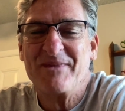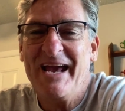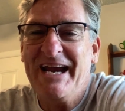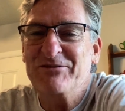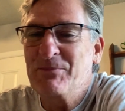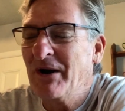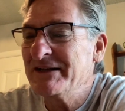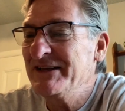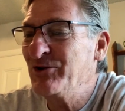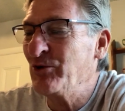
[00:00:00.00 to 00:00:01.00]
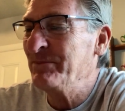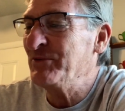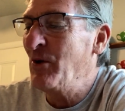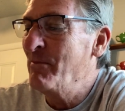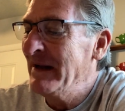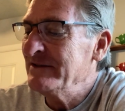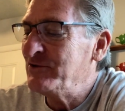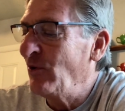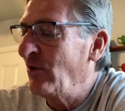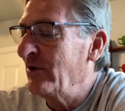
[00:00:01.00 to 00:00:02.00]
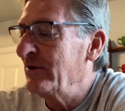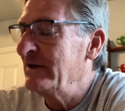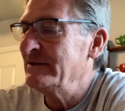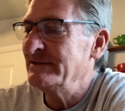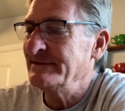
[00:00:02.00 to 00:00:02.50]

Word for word: Hey everybody, Crypto Mentor